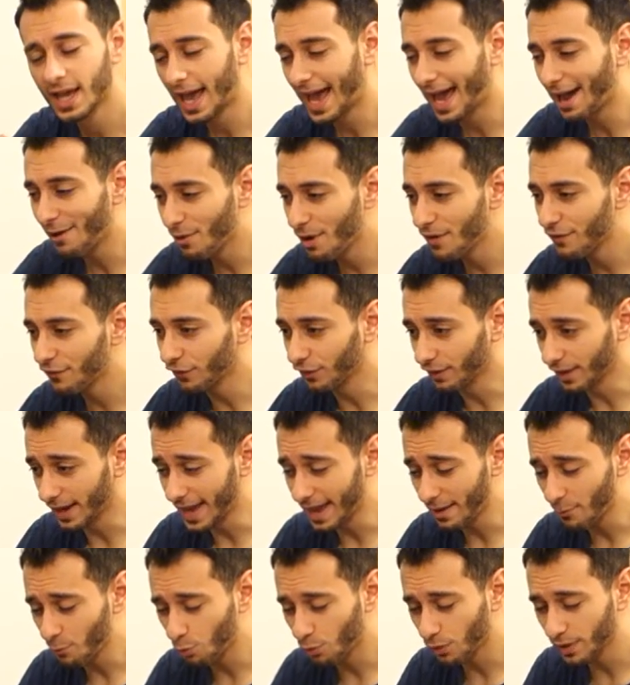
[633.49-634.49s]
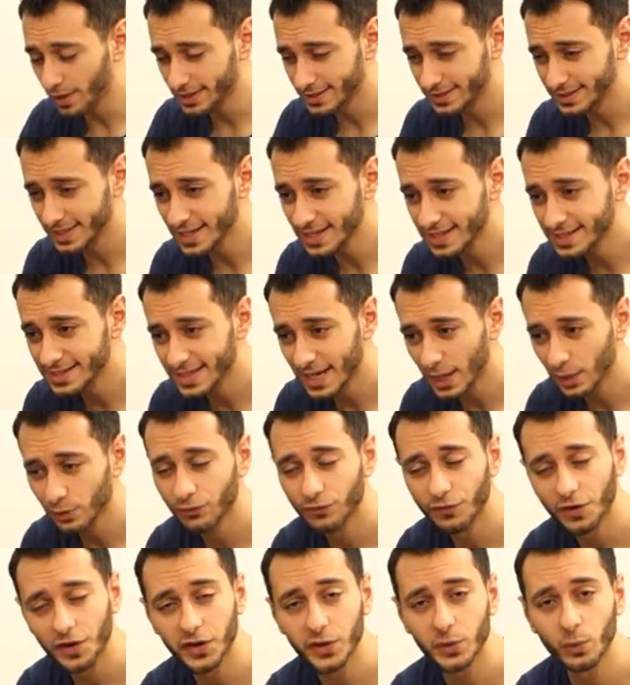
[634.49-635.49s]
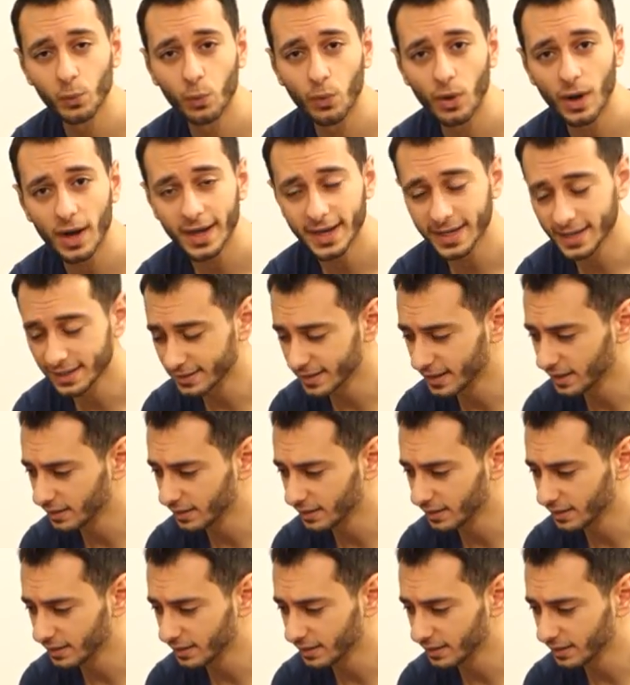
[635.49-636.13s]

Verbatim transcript: However, it did sound very wide,